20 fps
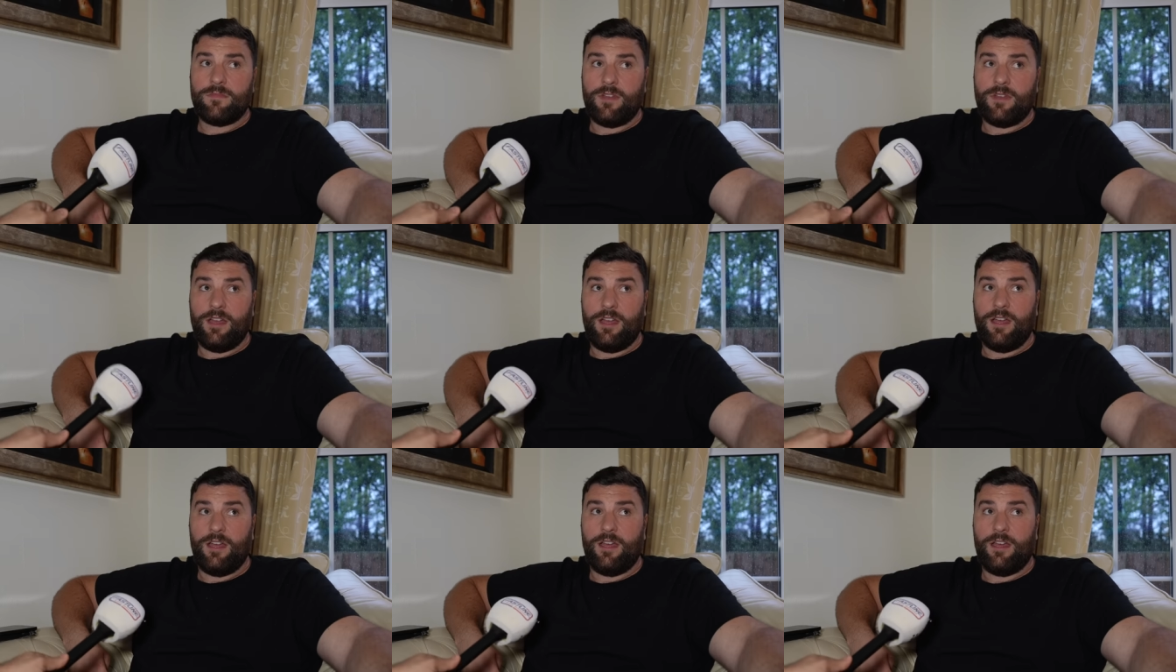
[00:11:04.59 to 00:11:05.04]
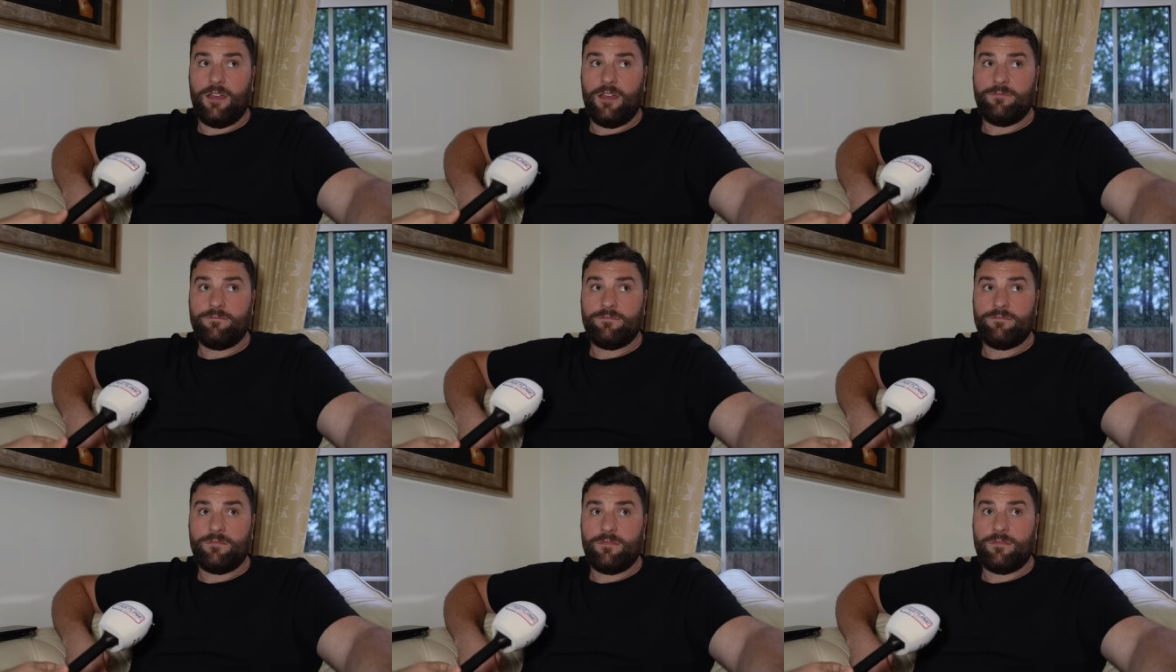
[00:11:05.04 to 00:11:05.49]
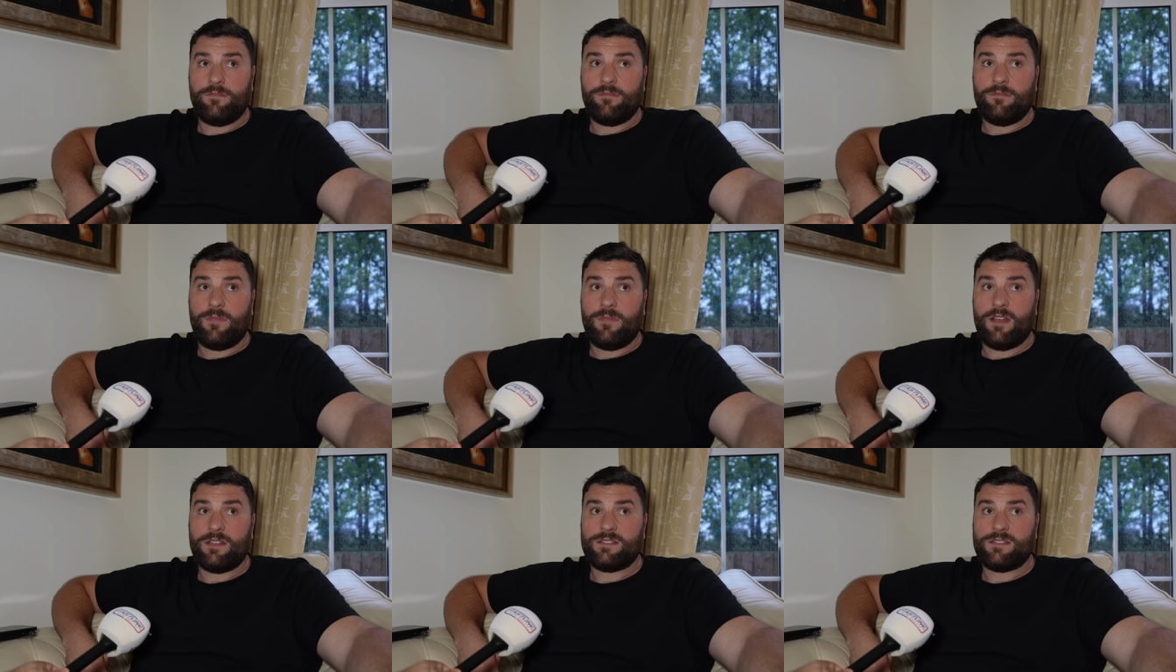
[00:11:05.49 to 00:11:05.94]
um,
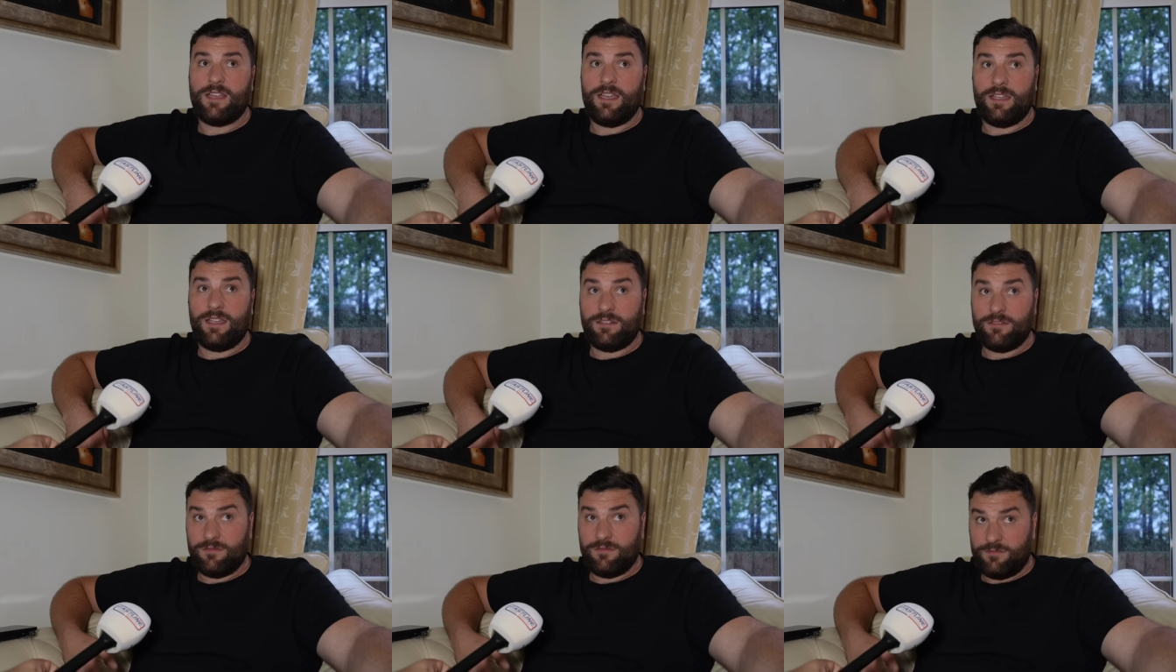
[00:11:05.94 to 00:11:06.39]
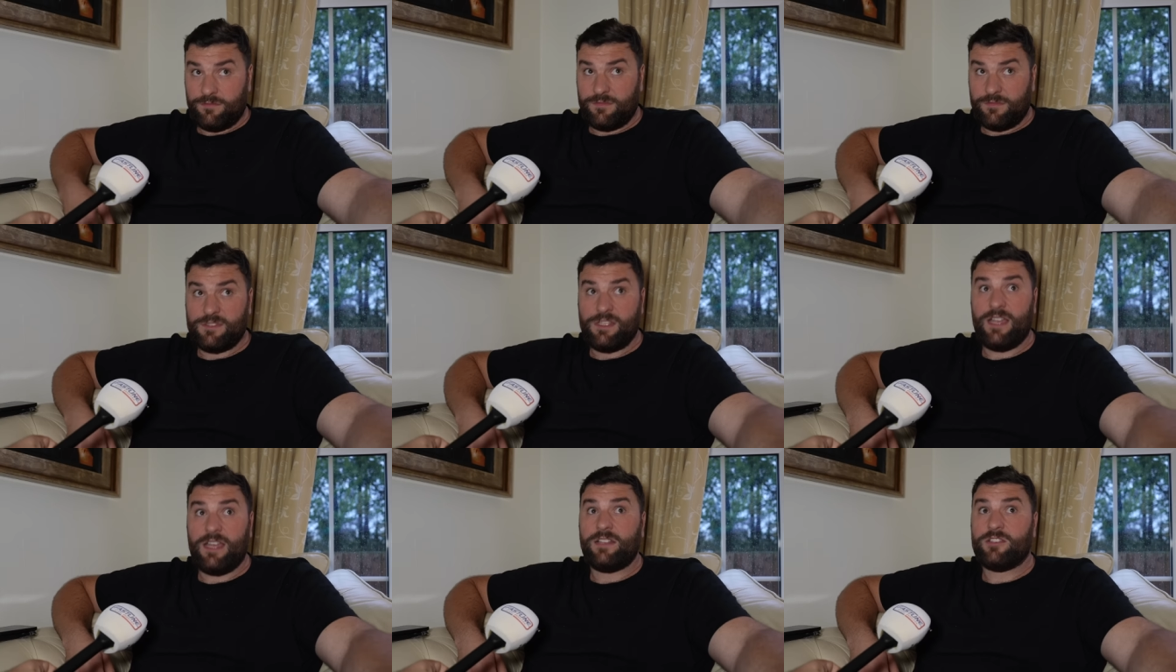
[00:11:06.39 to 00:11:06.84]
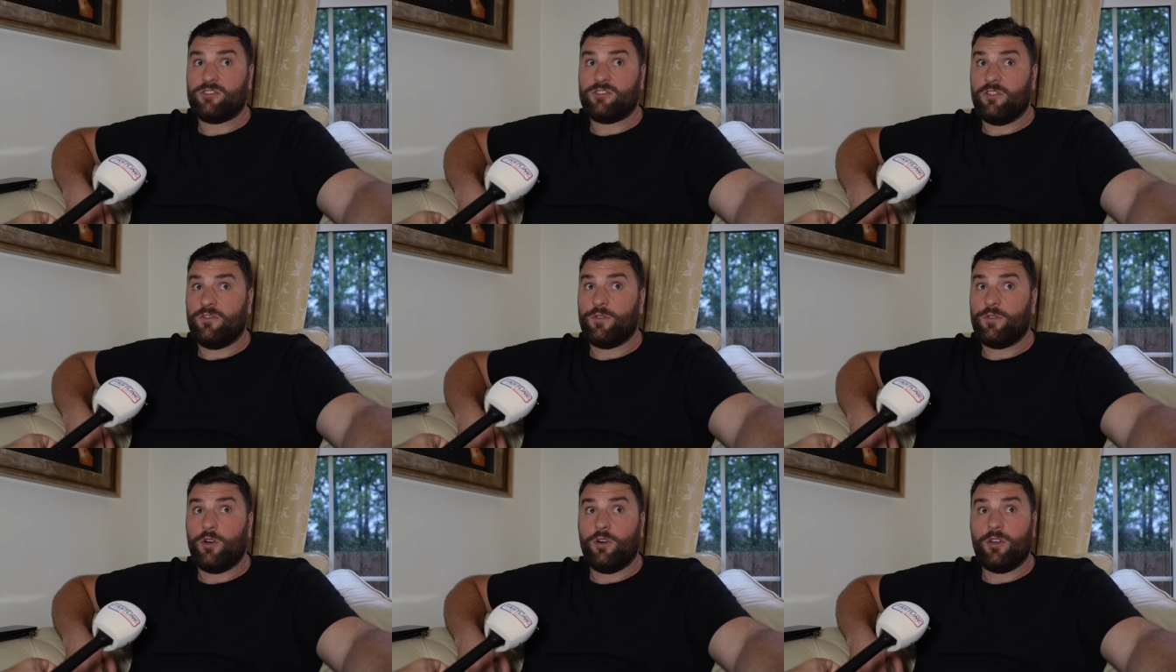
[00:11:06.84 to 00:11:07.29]
and saying saying
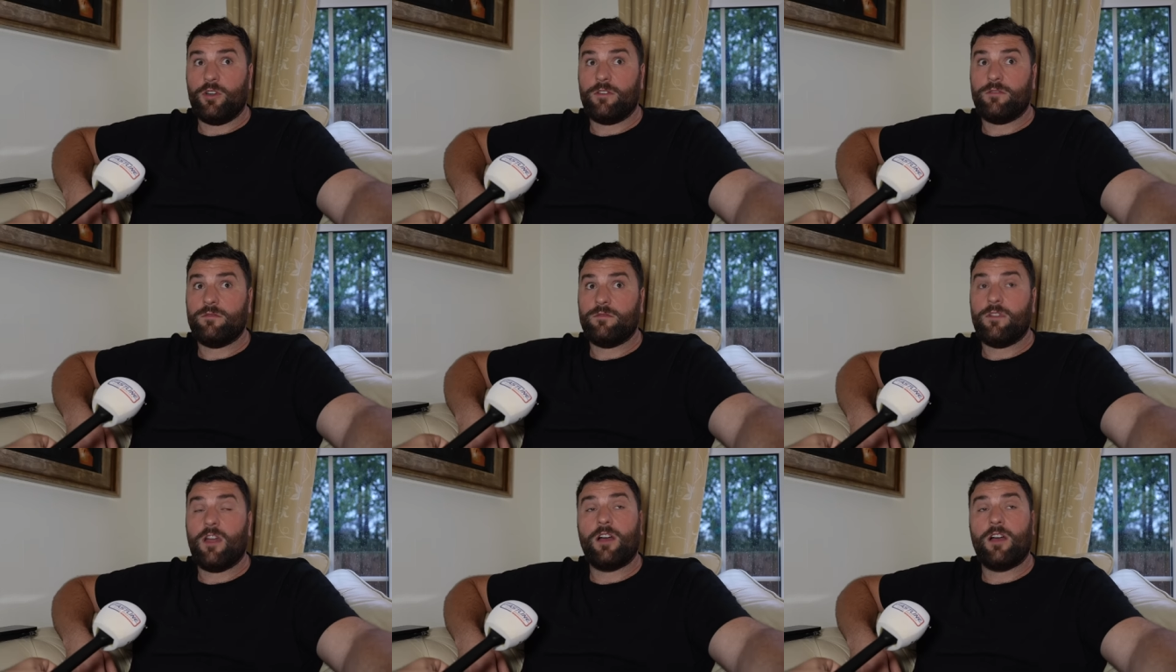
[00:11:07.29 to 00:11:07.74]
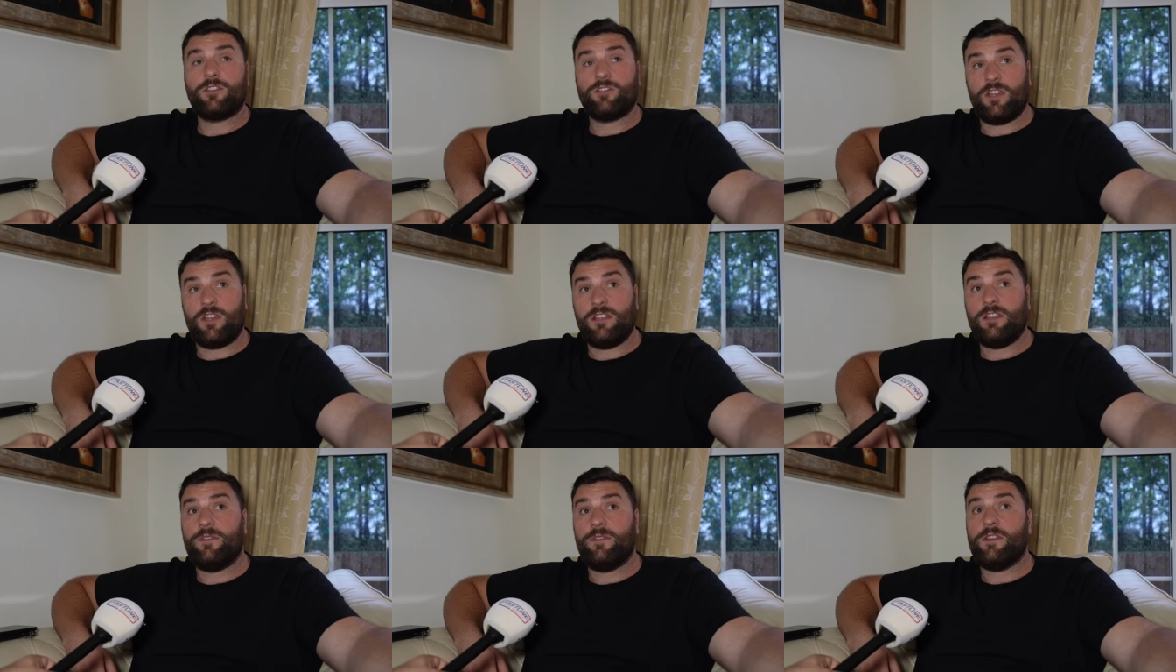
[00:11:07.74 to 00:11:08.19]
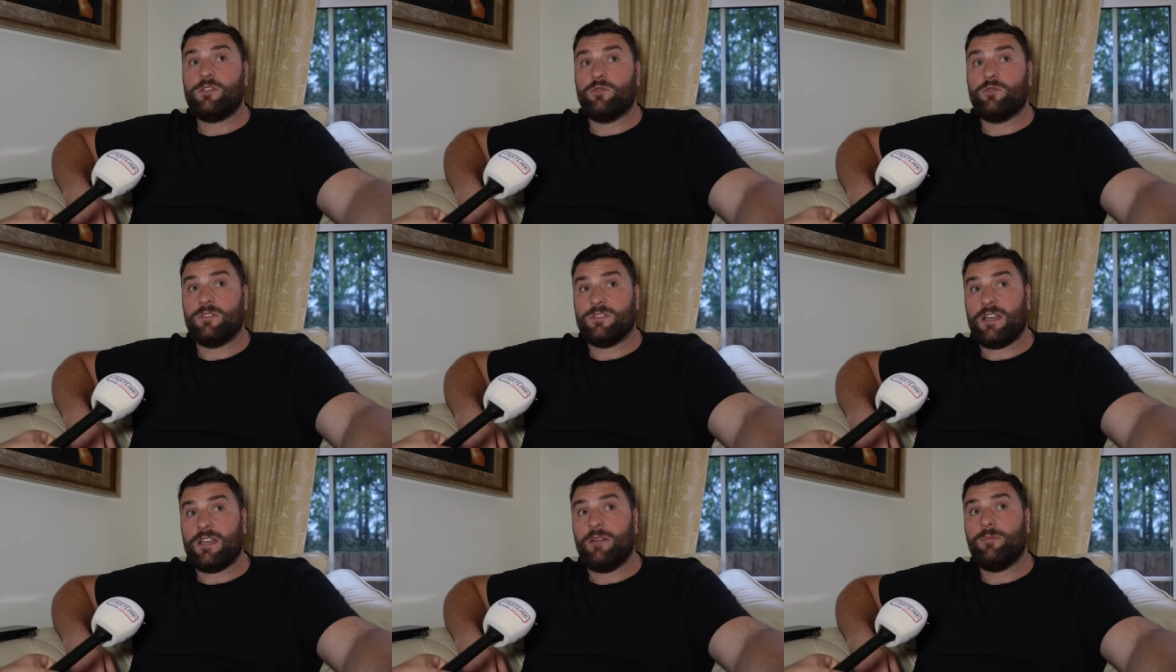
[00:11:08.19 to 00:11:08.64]
stuff, calling not
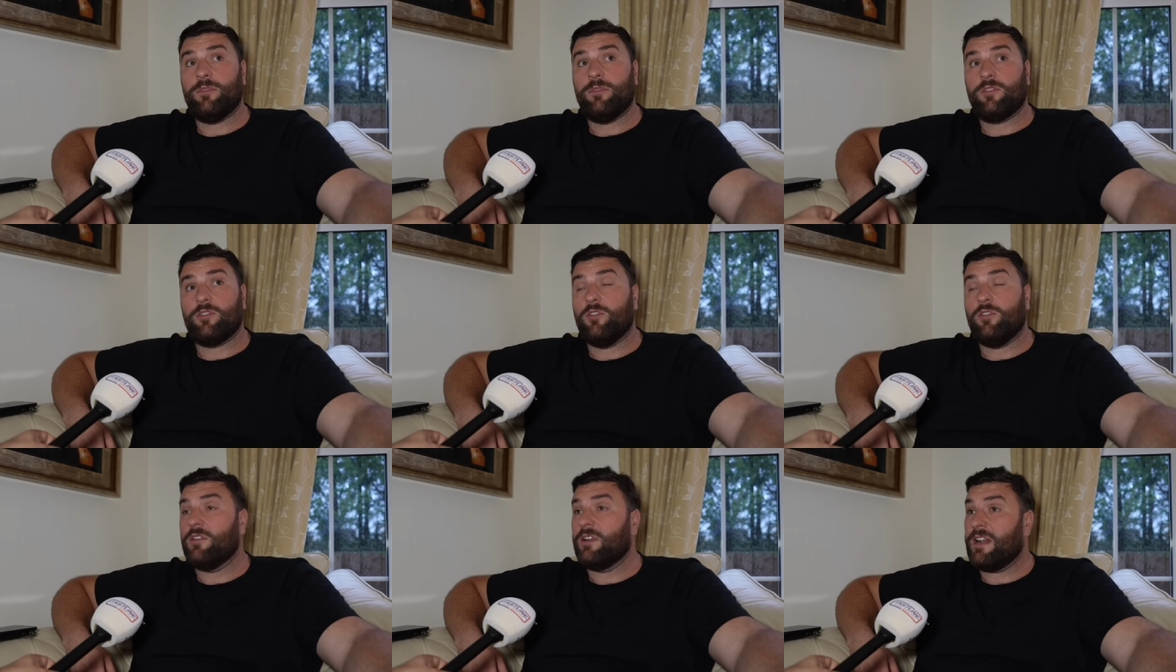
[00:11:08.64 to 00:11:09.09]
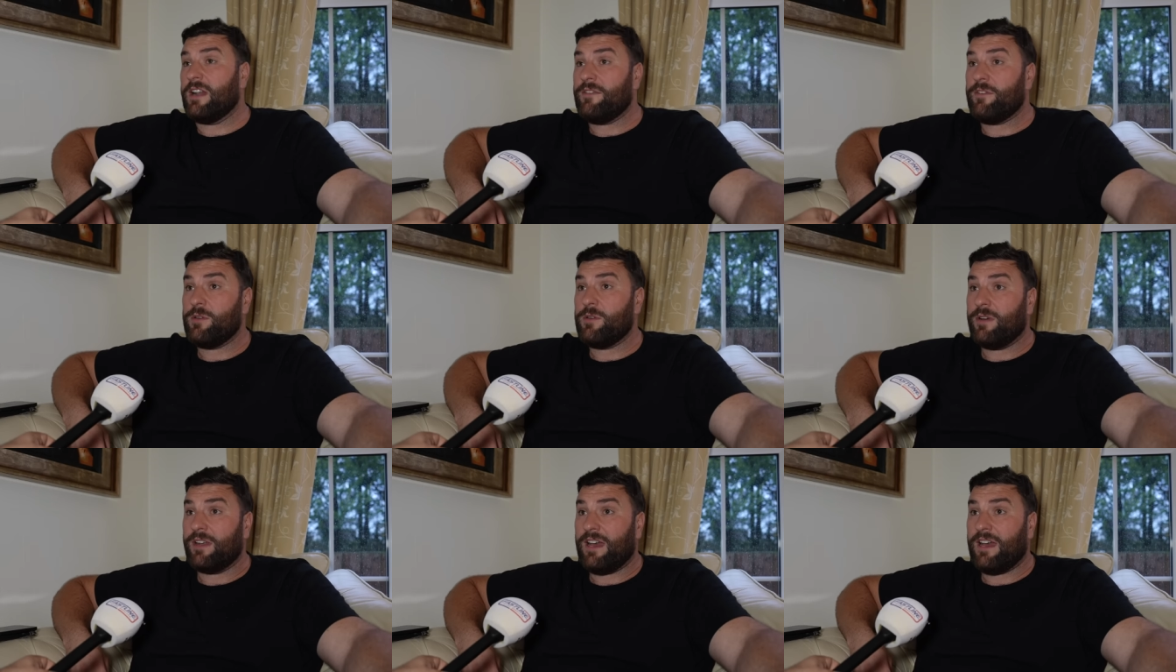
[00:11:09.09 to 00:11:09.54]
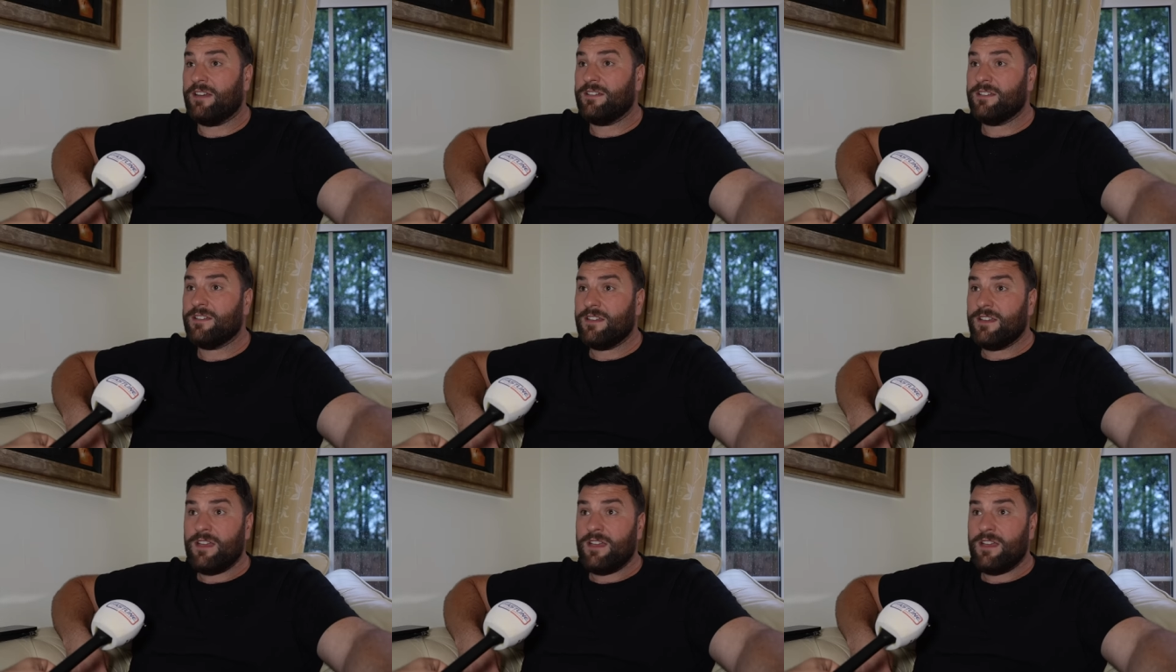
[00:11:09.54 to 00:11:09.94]
individuals out, but calling everyone out,